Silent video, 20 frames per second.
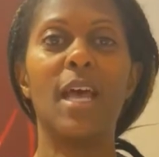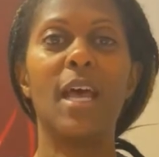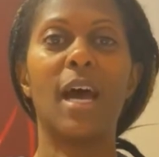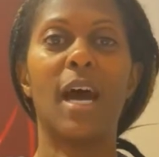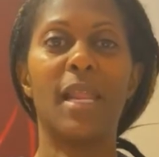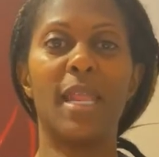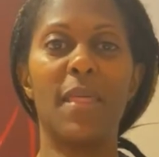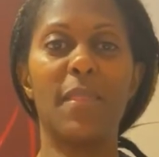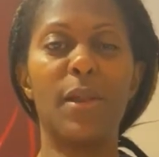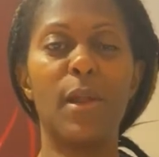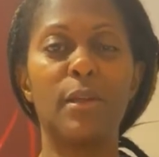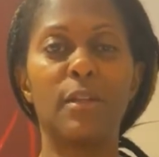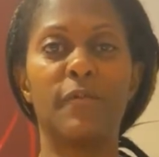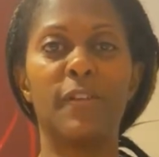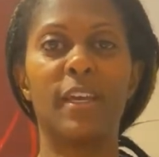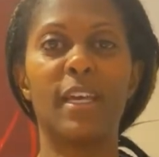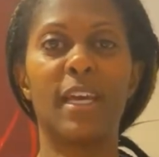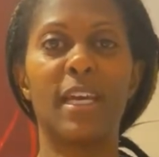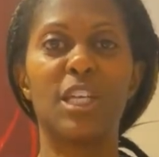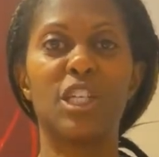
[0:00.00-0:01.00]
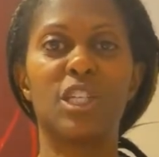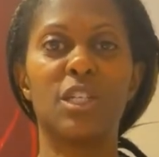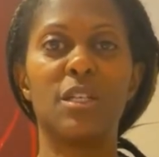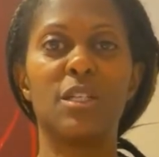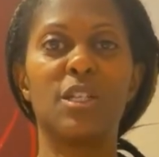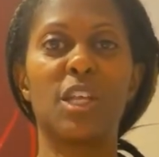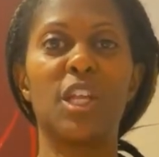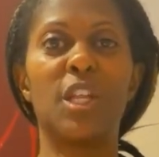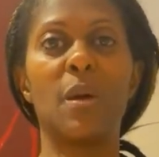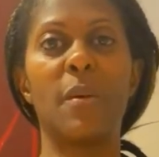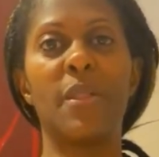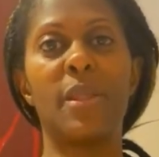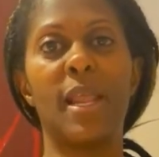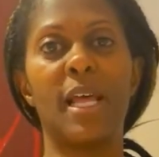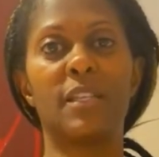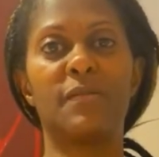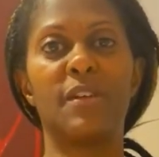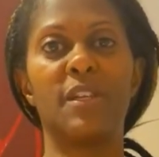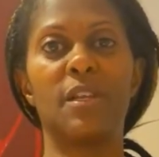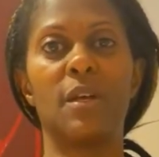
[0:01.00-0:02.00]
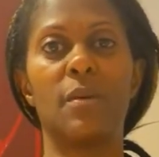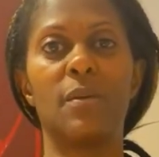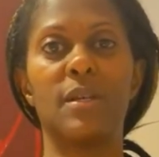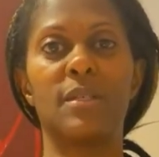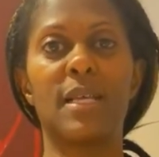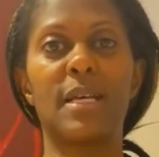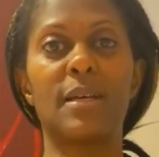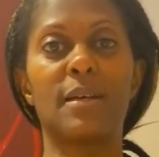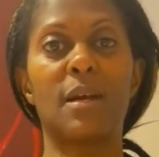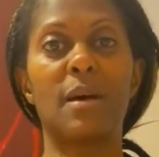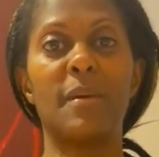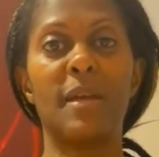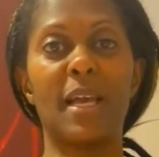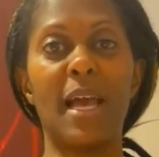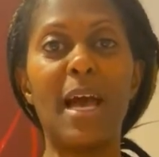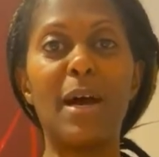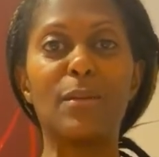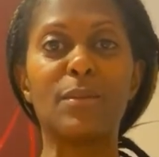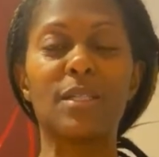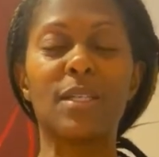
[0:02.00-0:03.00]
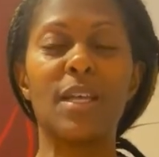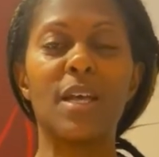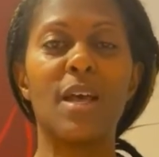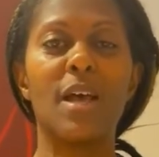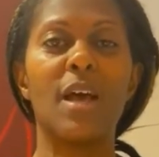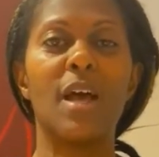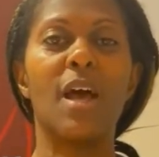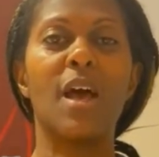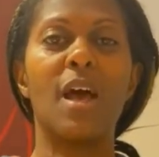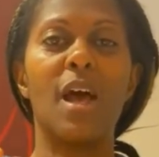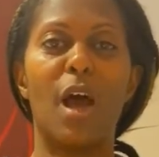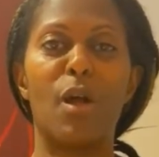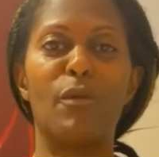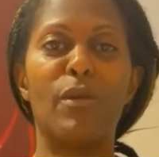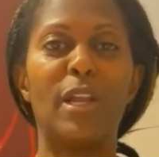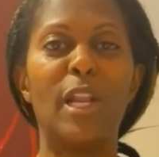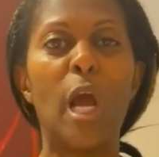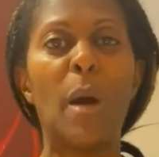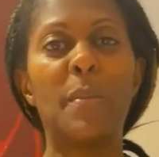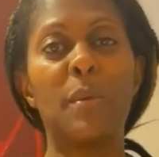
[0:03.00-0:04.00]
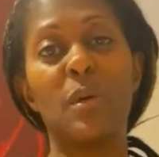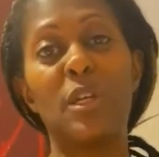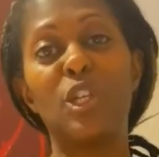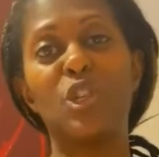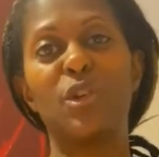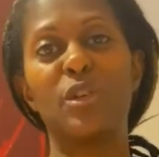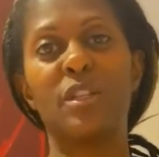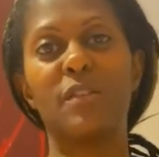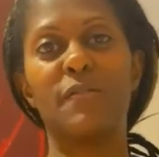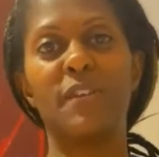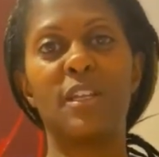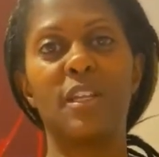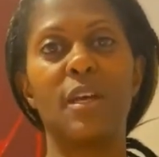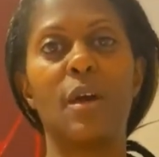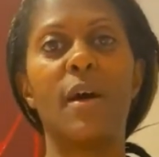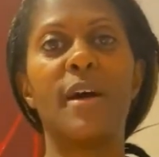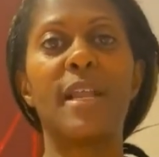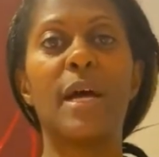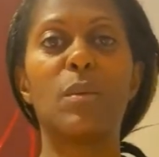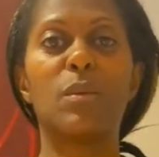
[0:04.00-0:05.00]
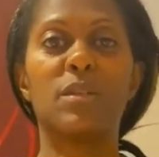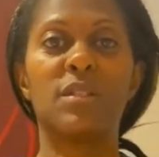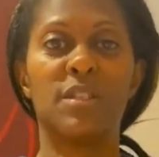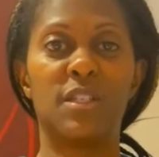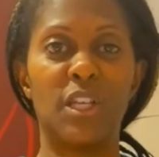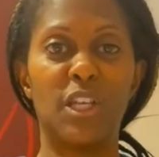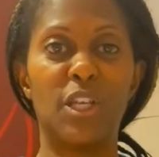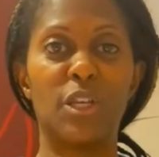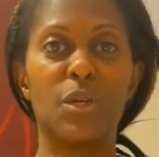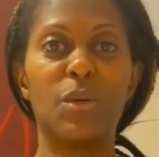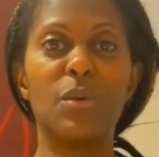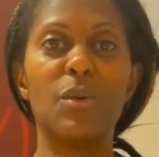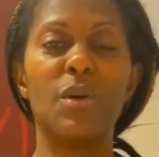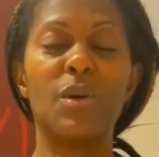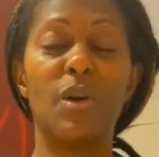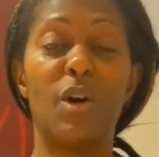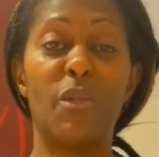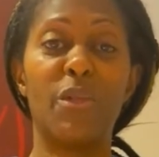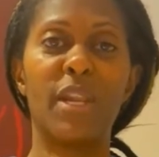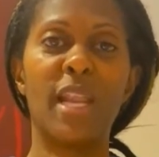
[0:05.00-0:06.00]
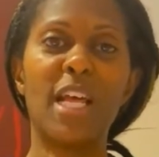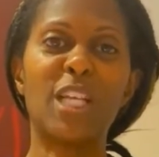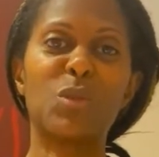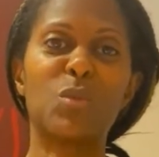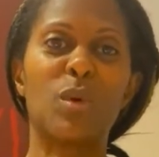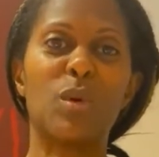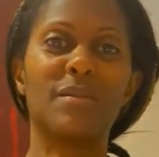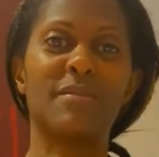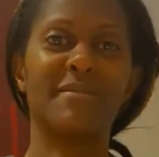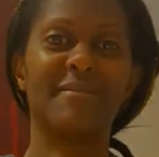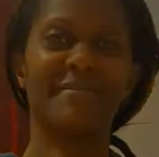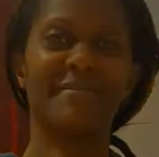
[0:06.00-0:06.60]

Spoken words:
and hit the notification so you know when the next video is coming out. I really hope you enjoyed the video, and I will see you on the next one.